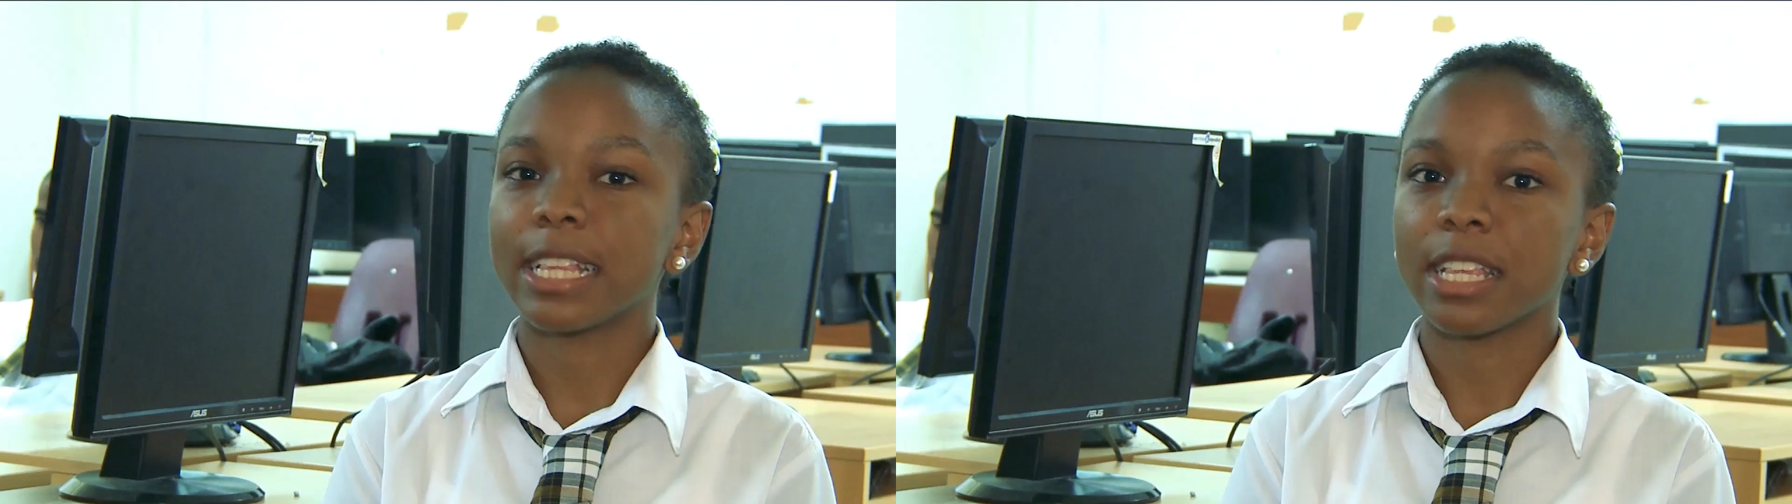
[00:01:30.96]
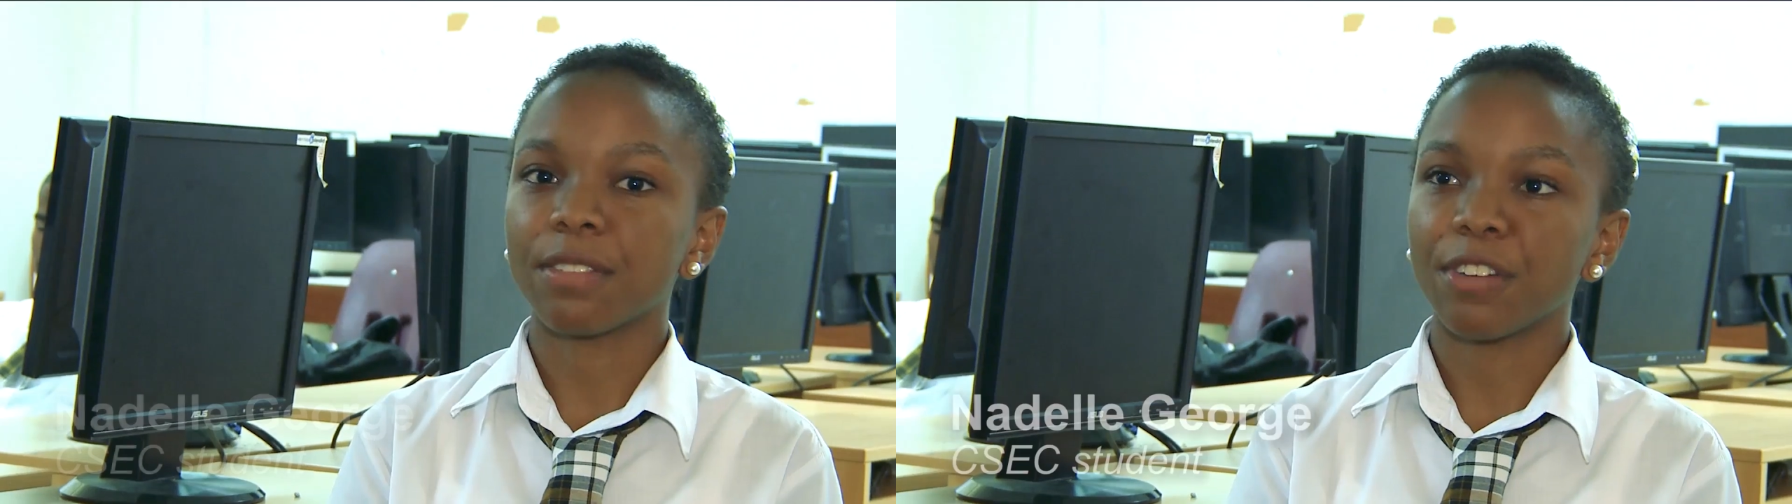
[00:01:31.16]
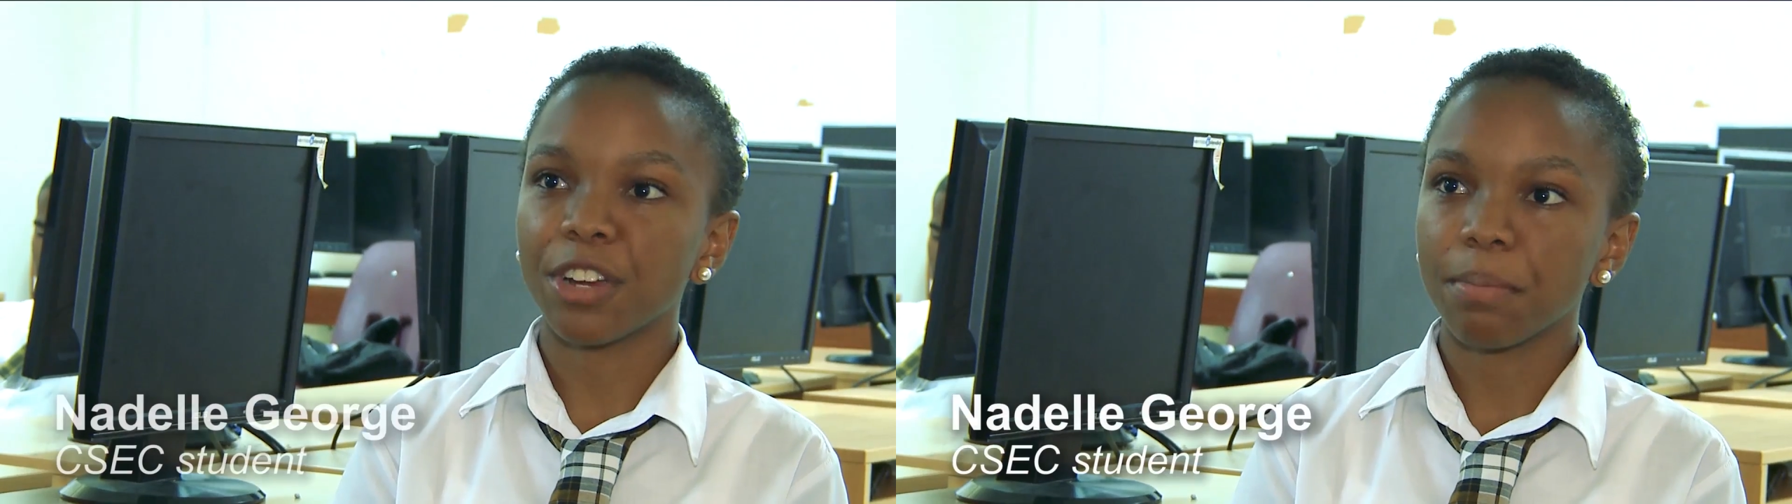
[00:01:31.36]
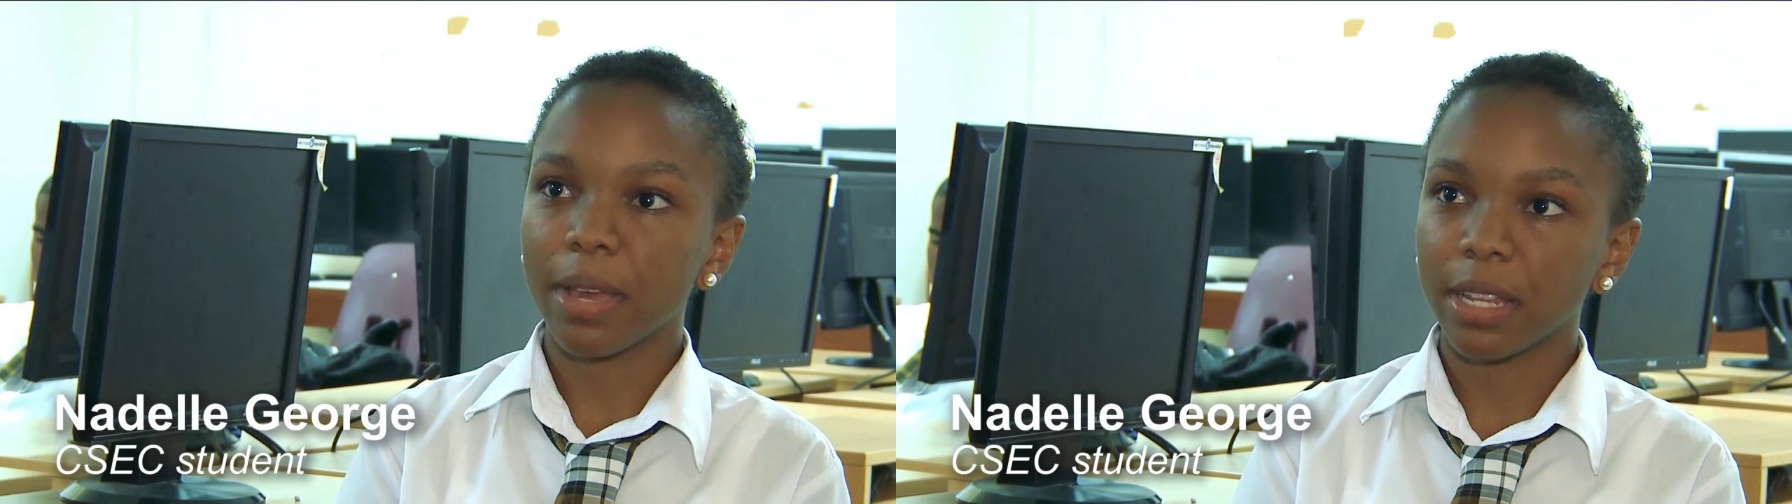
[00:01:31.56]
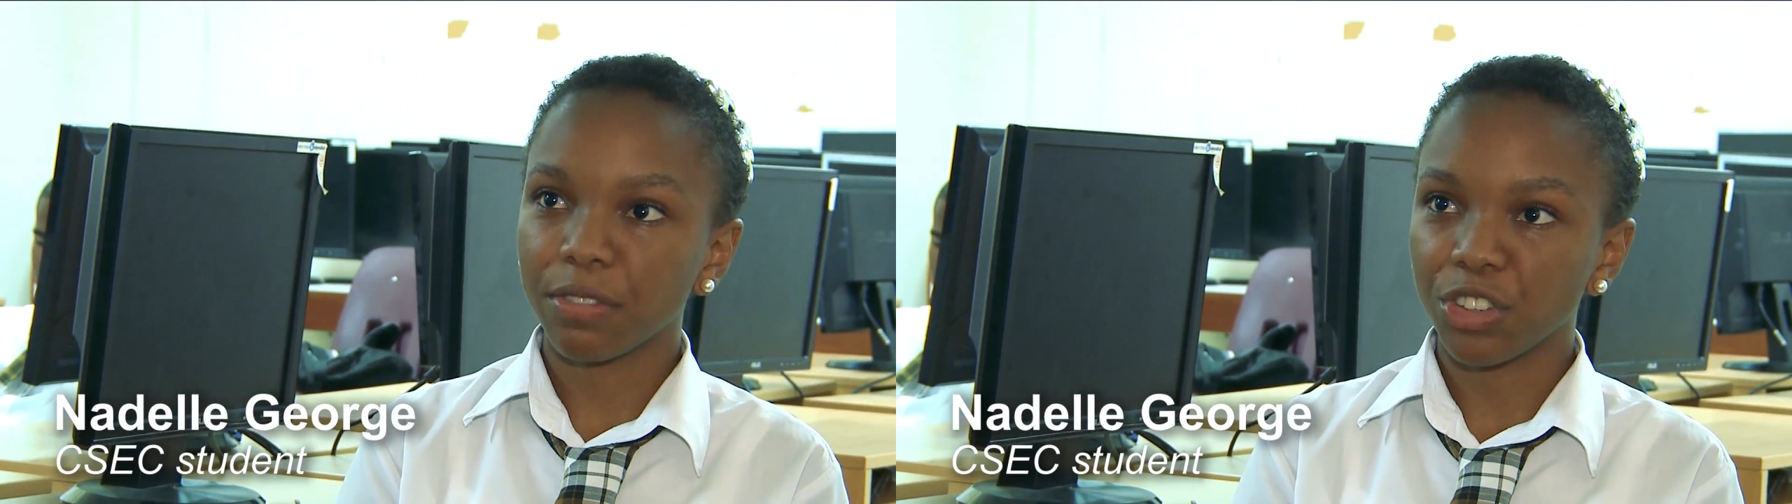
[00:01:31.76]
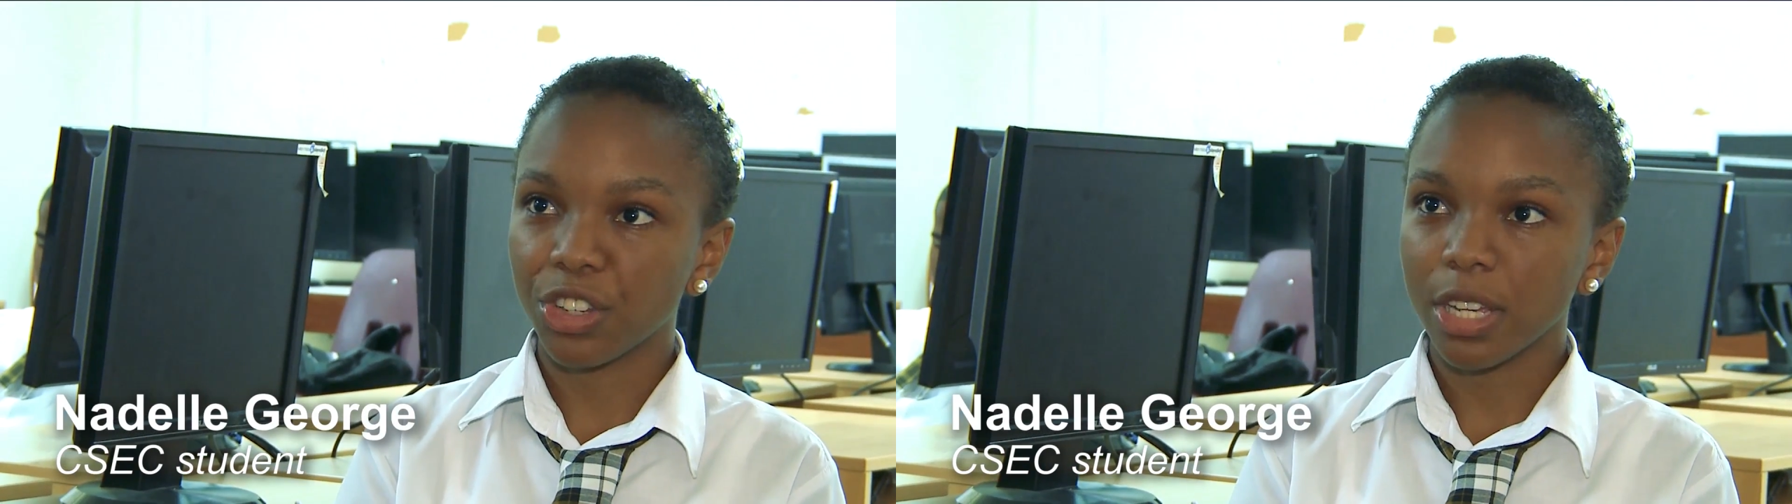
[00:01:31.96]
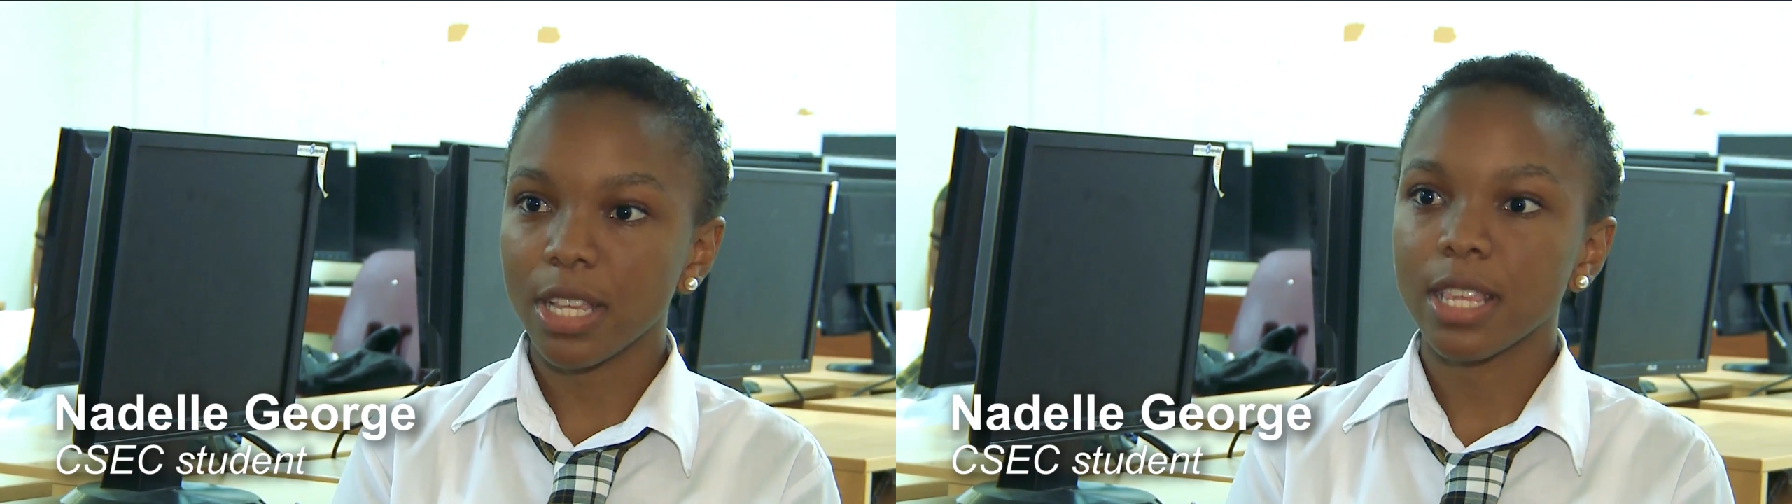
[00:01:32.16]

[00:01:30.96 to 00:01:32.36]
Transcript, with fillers: It is very beneficial